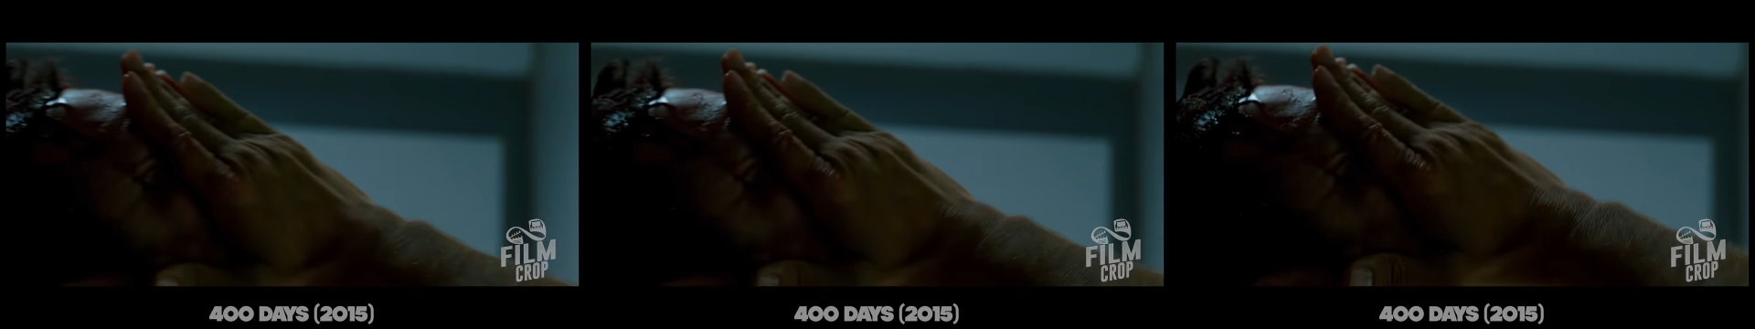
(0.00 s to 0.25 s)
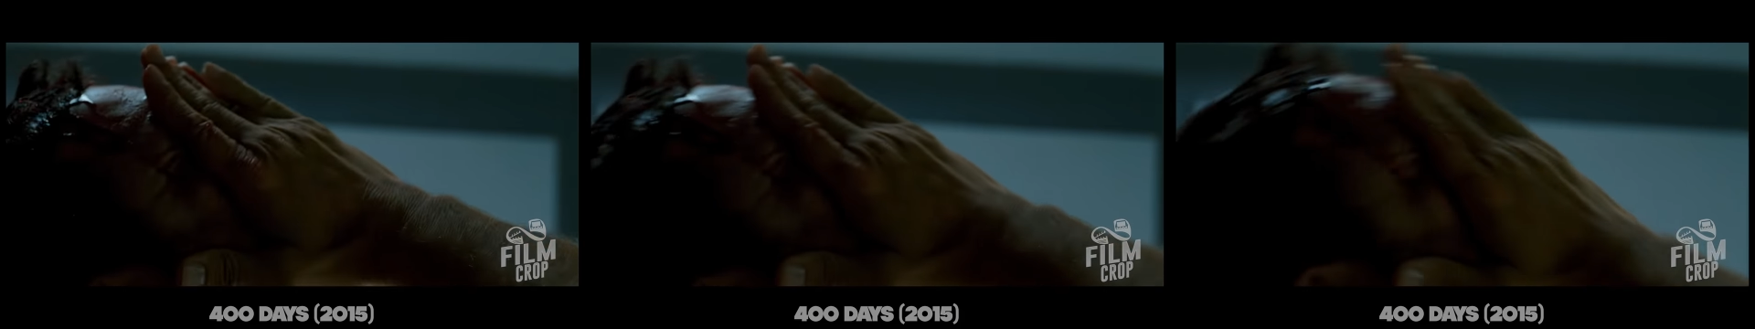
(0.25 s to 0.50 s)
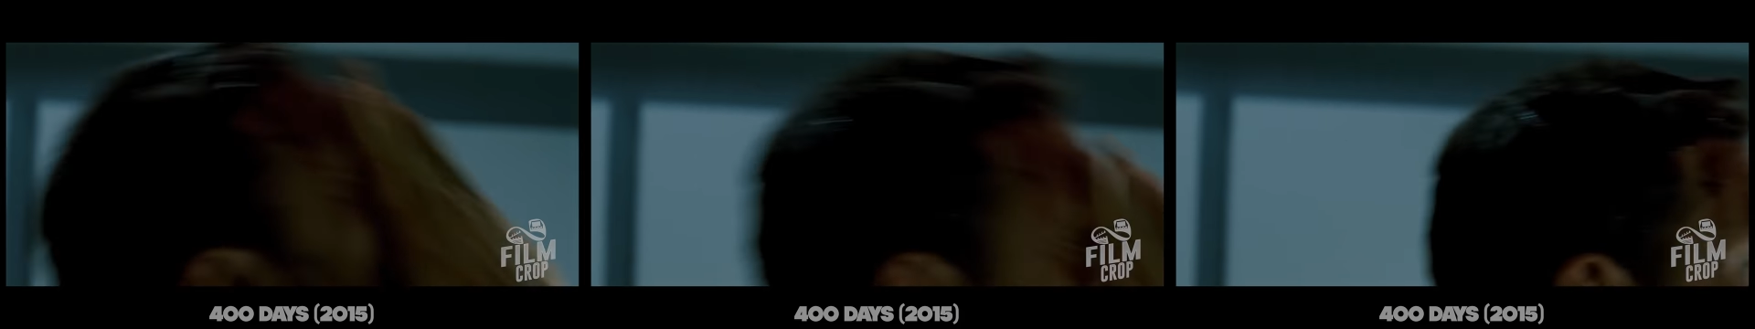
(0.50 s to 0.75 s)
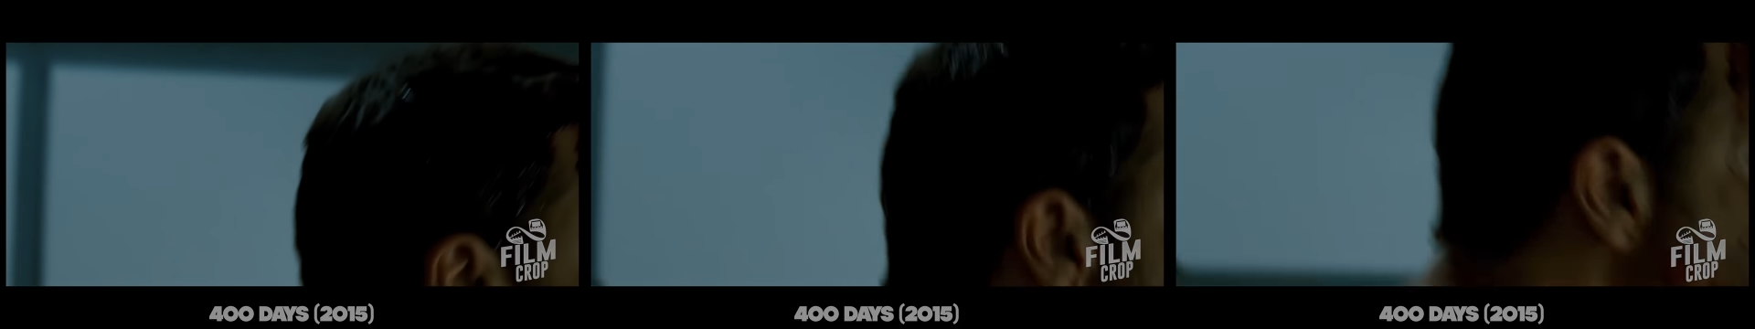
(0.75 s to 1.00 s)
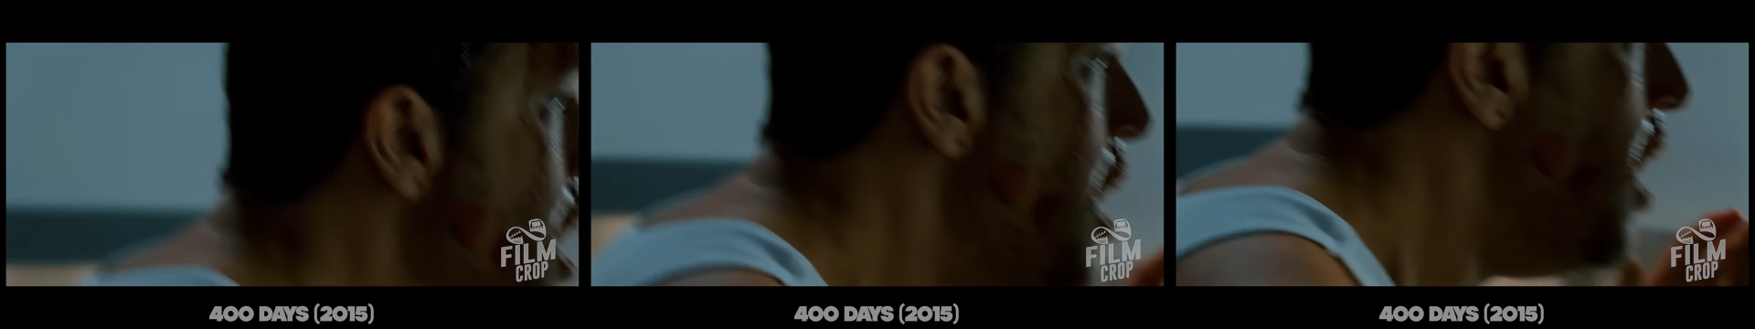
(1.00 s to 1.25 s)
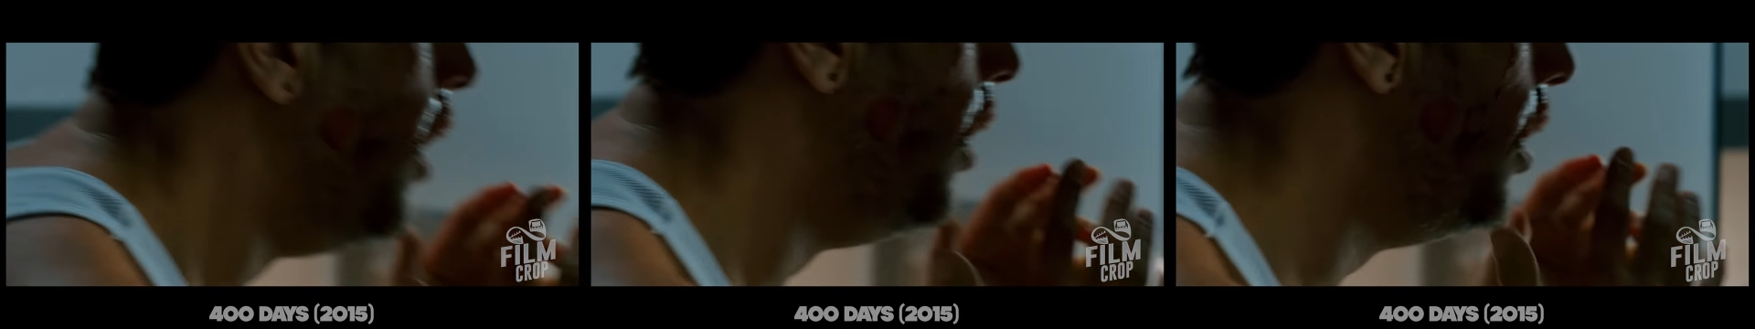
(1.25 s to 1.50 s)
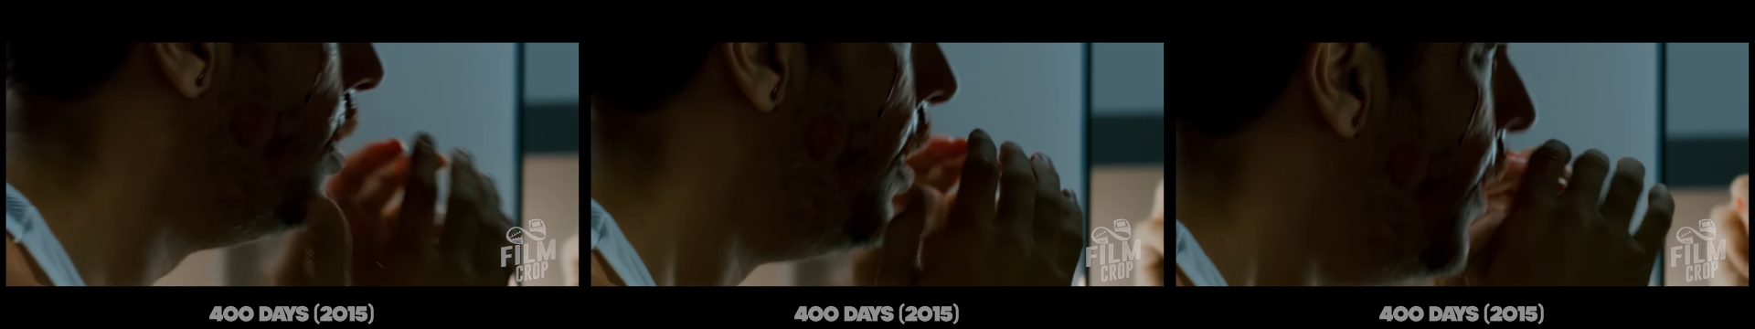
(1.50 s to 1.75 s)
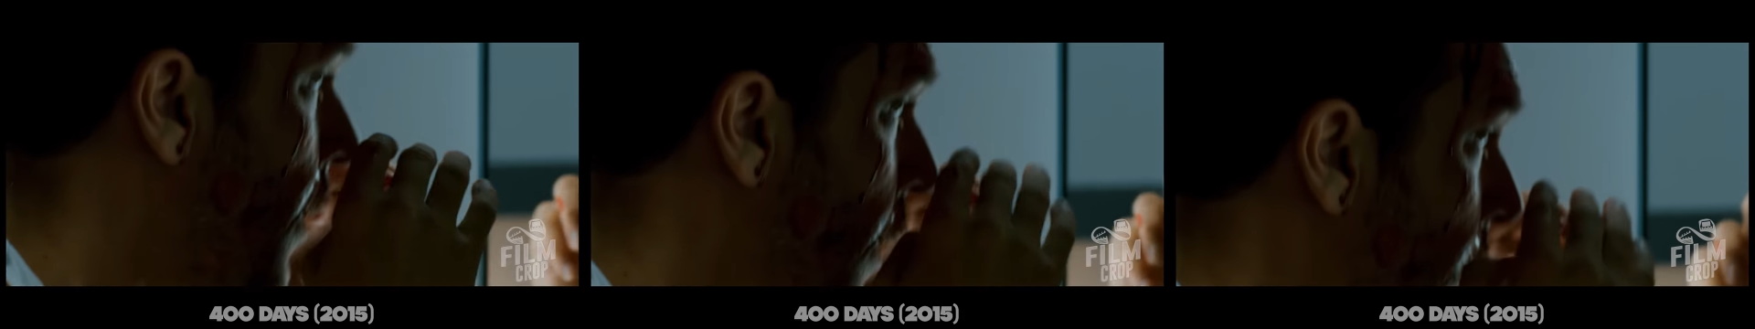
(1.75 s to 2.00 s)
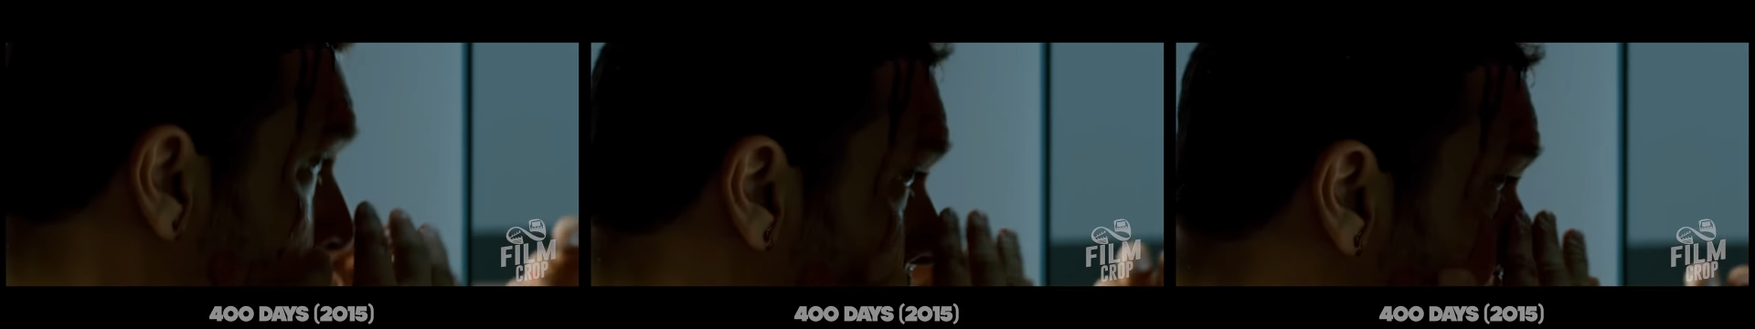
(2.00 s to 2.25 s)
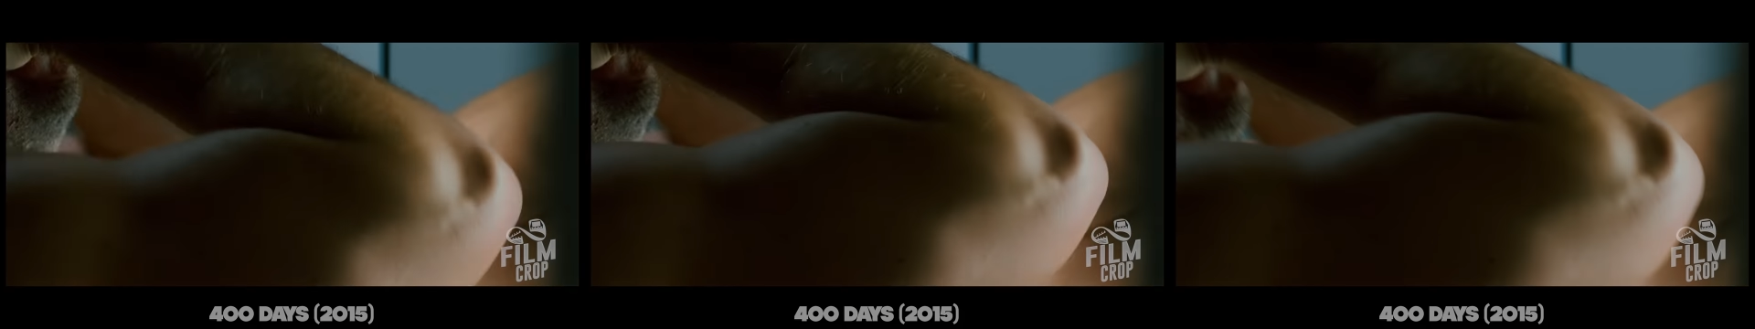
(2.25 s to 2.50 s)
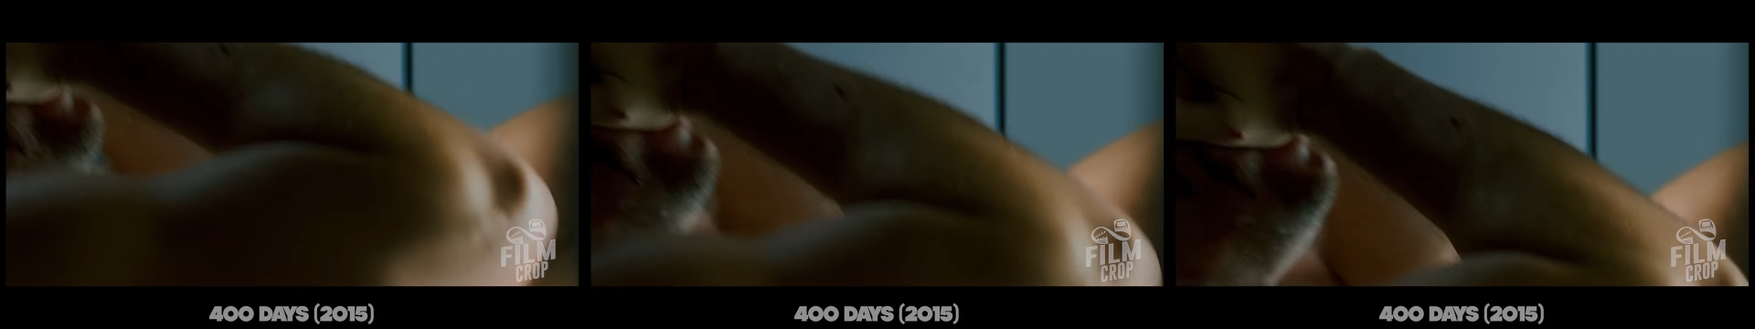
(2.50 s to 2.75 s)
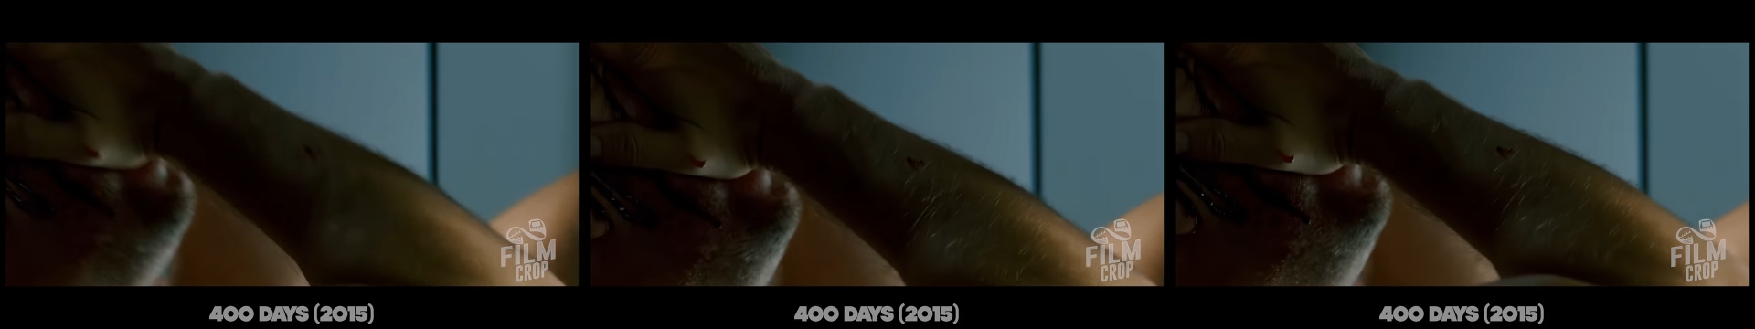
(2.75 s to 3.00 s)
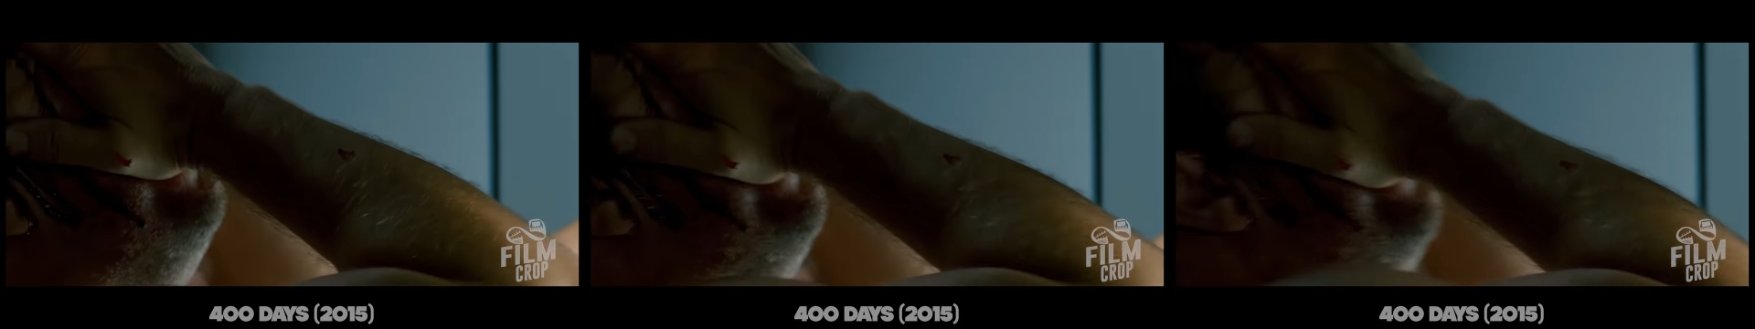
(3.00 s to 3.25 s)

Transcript: (no speaker visible)